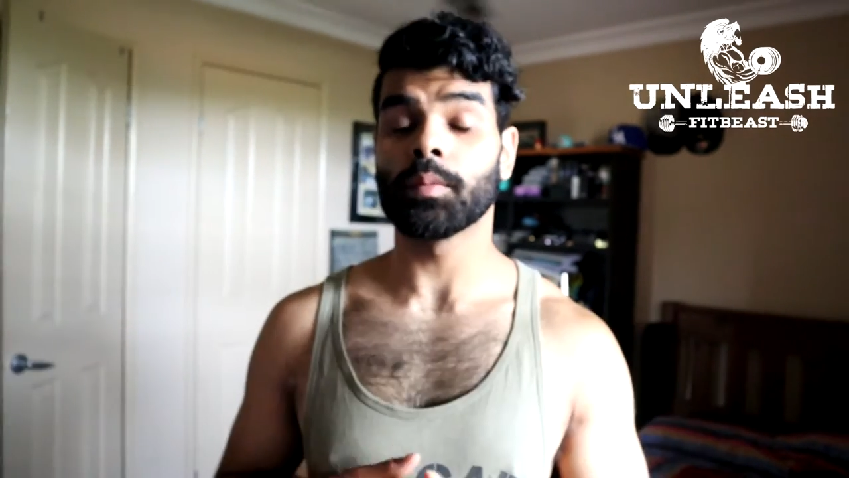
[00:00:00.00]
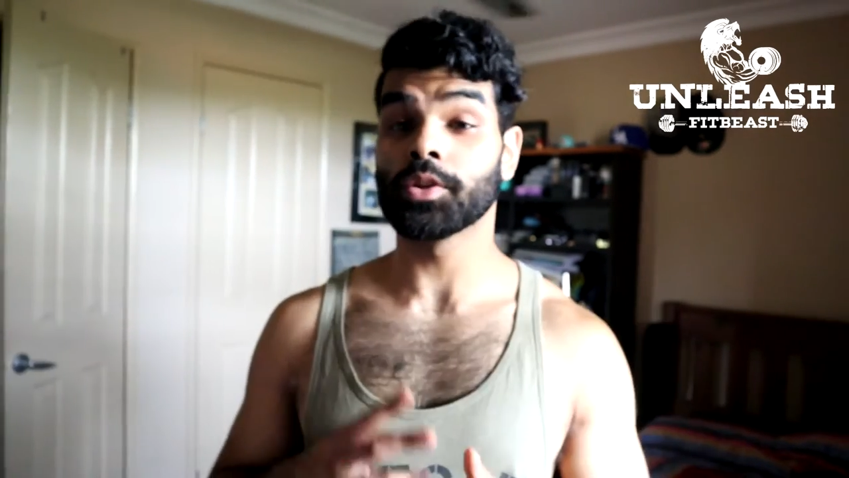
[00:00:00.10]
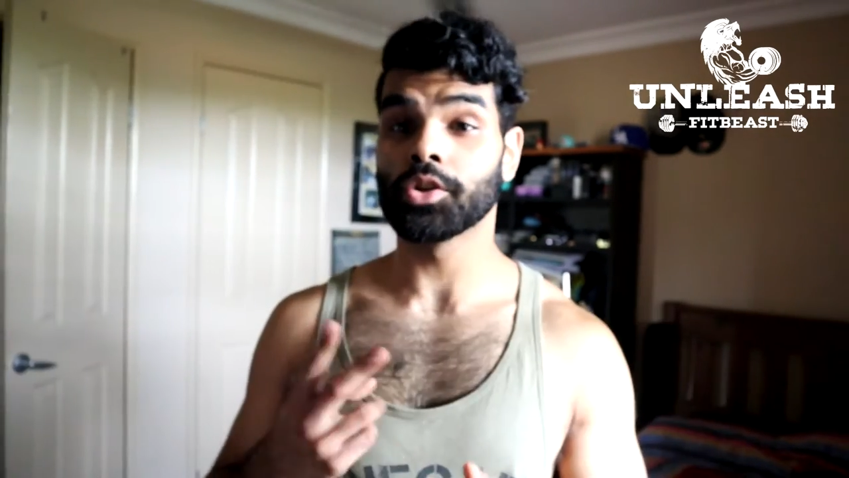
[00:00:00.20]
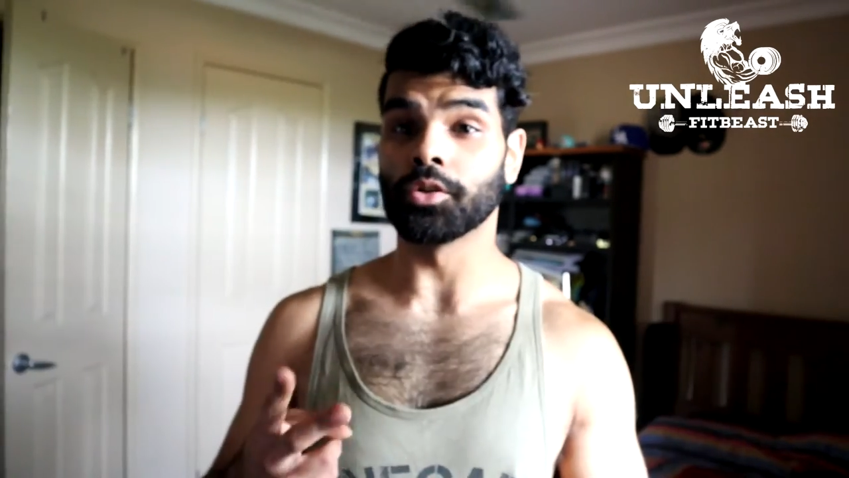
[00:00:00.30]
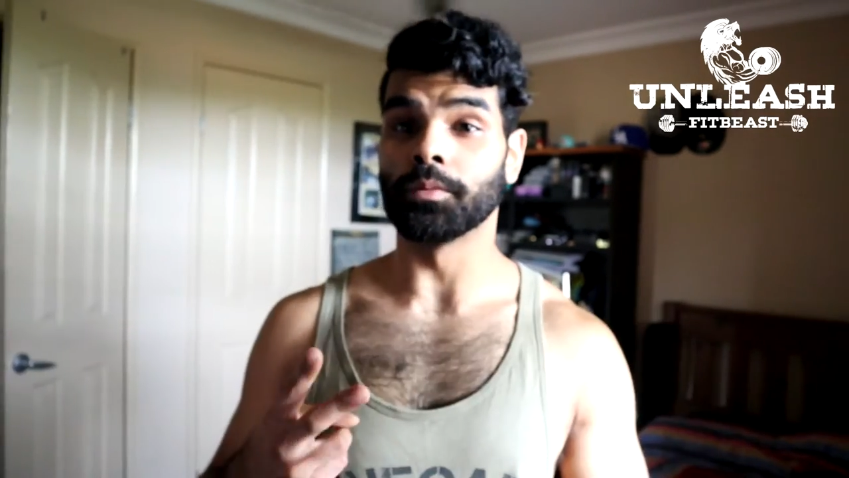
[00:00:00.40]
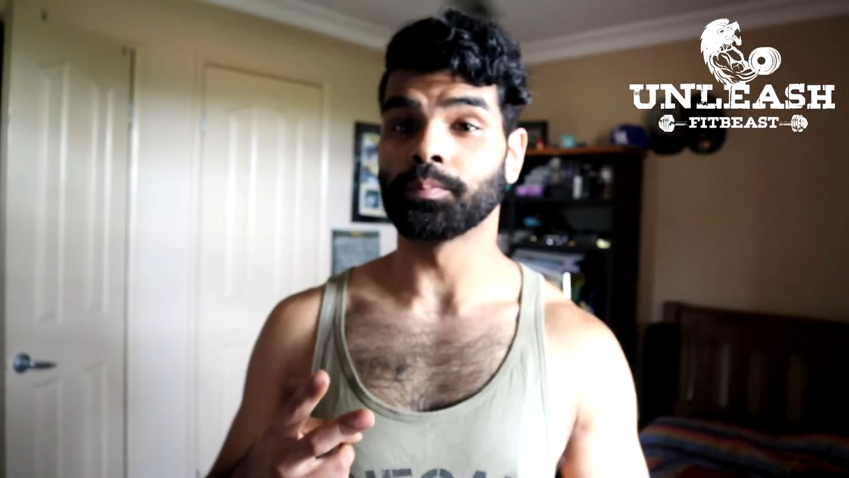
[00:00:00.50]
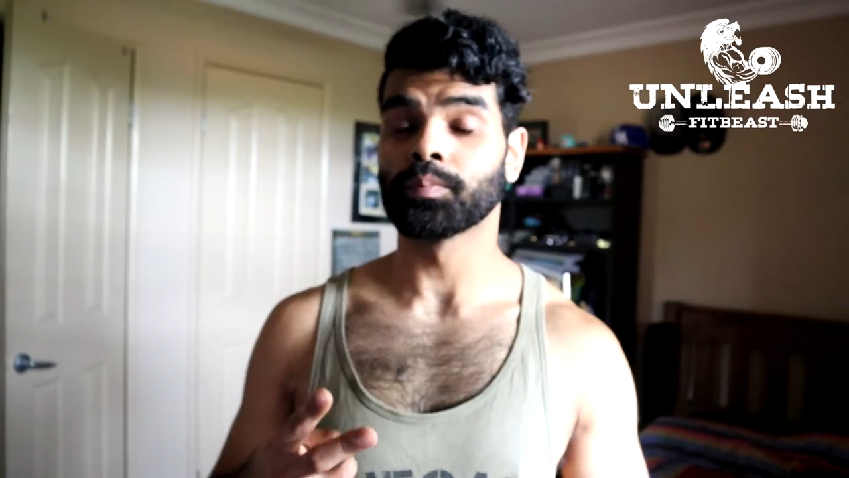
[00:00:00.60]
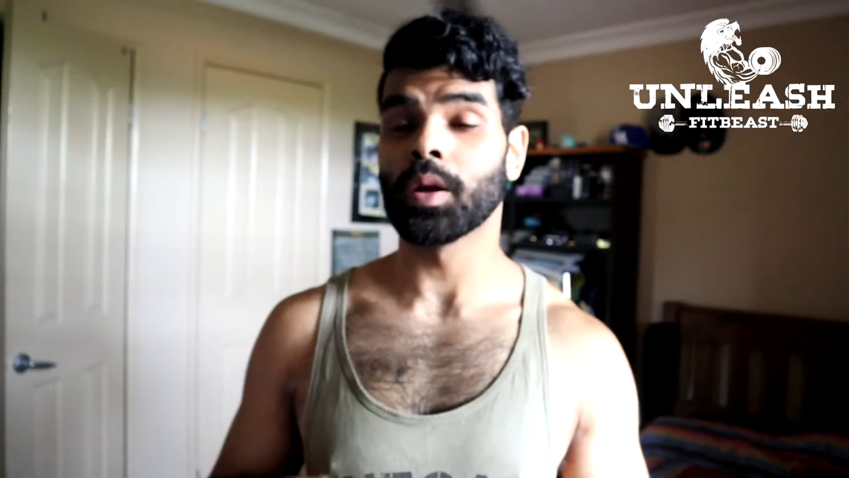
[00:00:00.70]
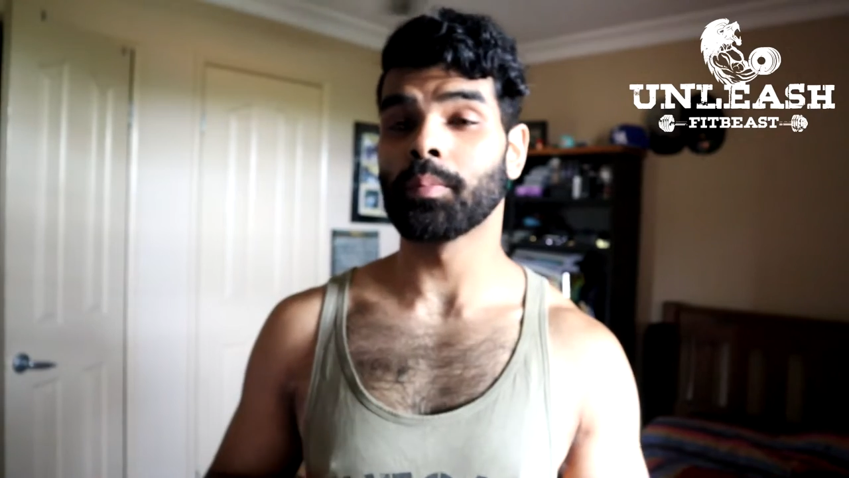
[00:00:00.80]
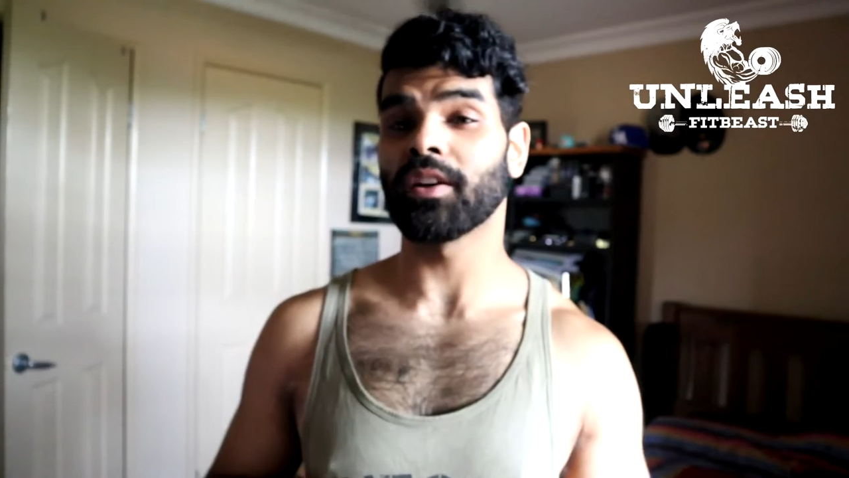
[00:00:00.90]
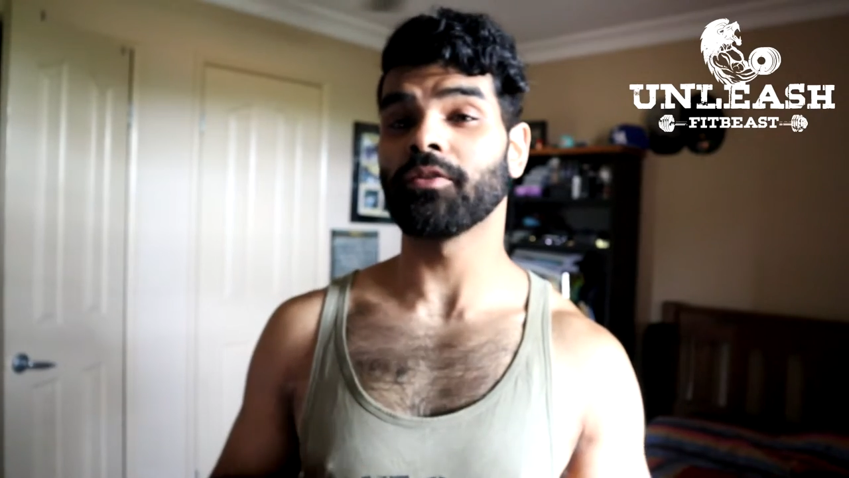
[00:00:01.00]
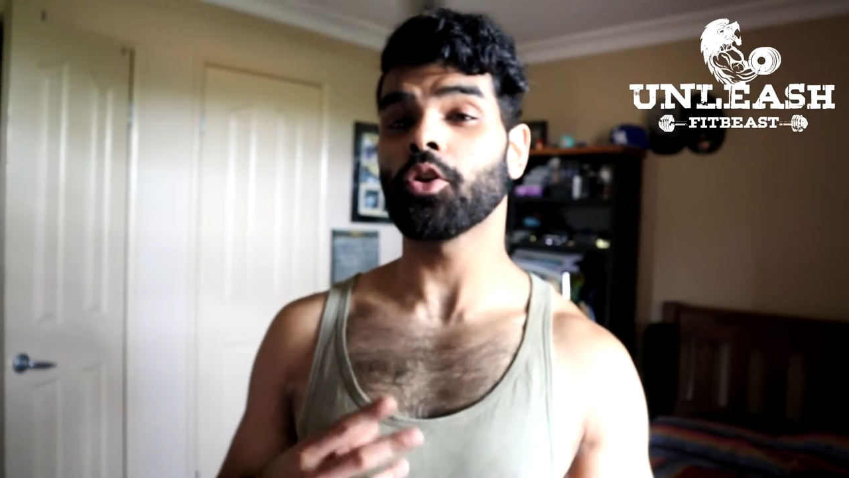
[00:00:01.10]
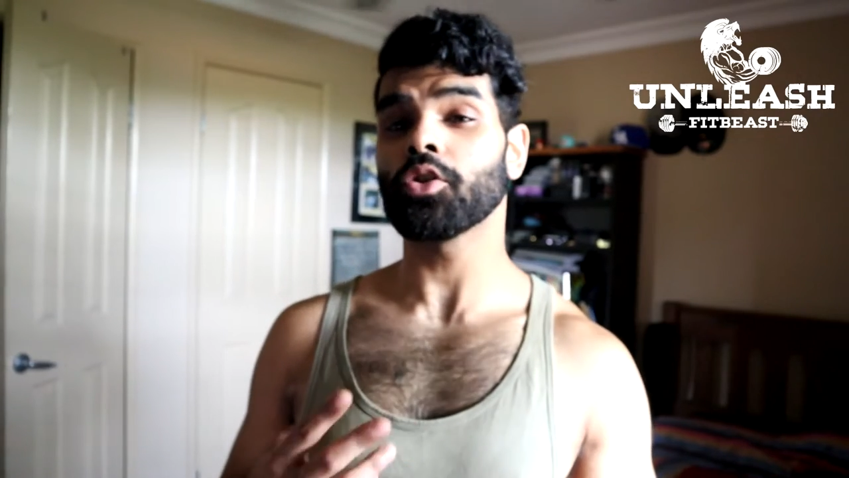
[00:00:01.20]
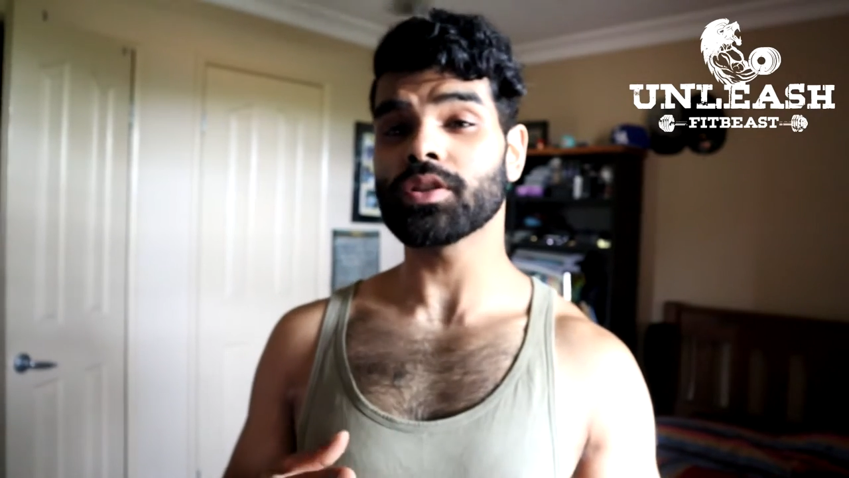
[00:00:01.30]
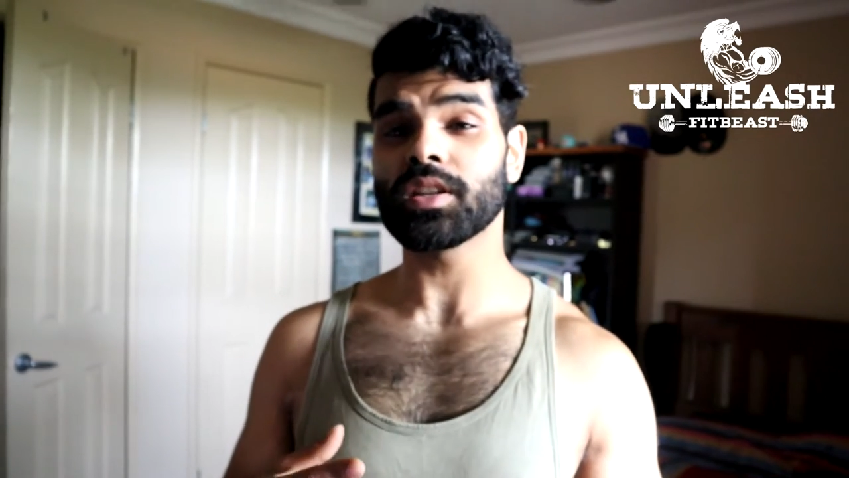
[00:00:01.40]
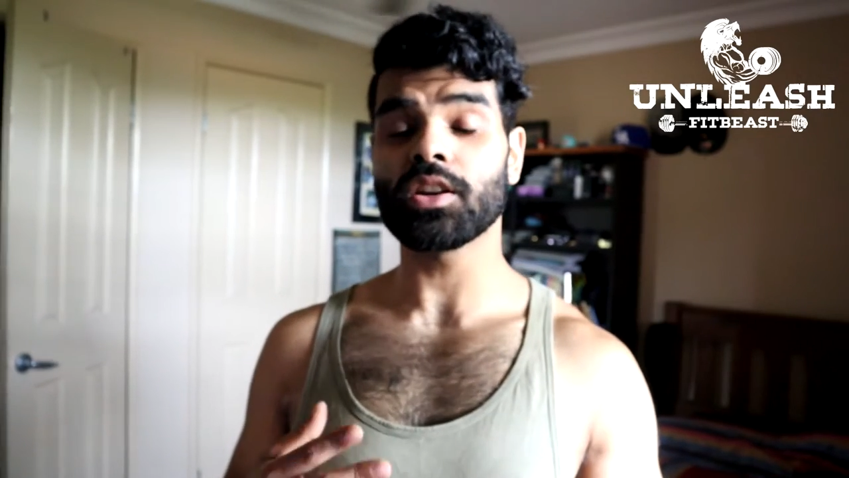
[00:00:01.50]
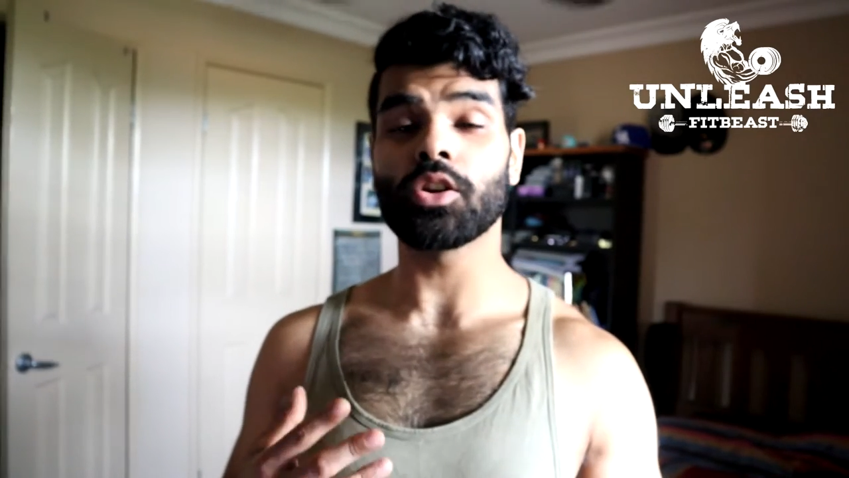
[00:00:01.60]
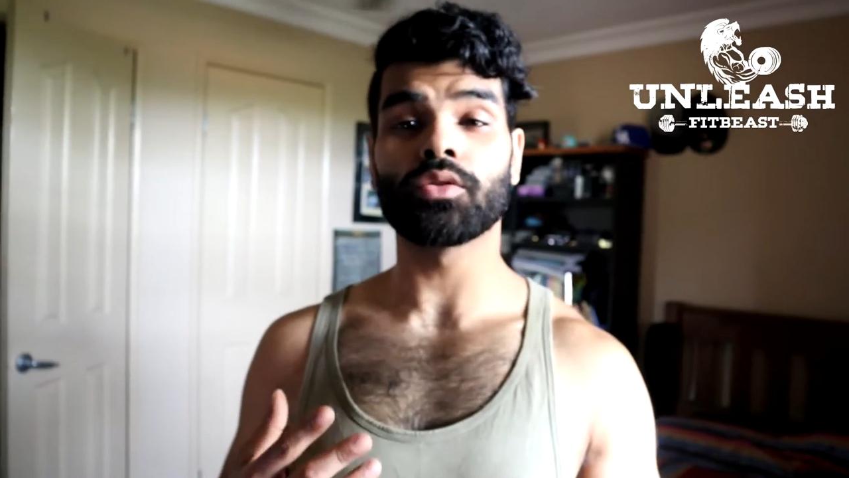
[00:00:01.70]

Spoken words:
Number two, by focusing